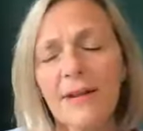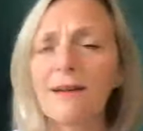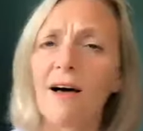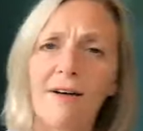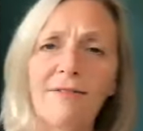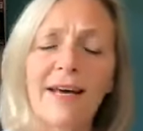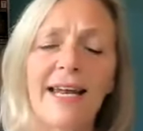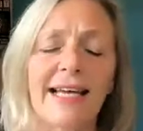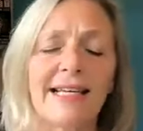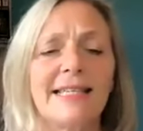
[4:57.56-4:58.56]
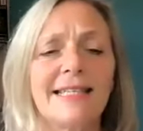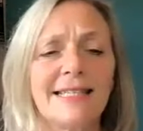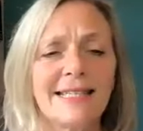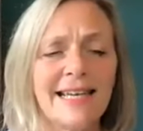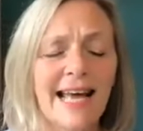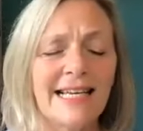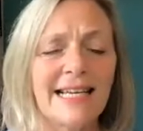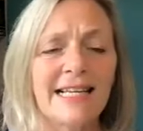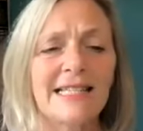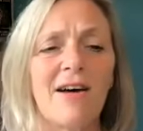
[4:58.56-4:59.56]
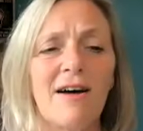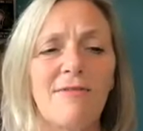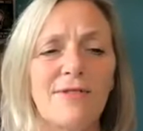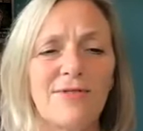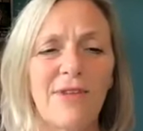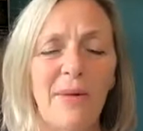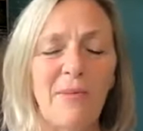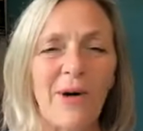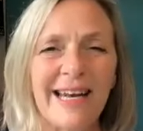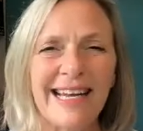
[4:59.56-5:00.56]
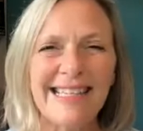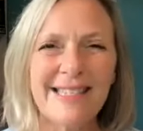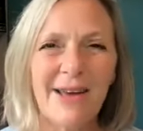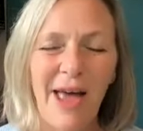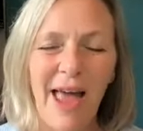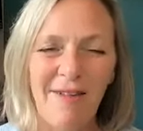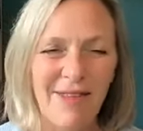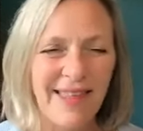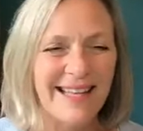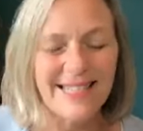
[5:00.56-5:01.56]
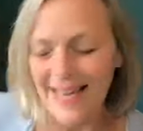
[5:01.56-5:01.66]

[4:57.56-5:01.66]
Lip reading: law of connectedness, law of divine oneness, everything is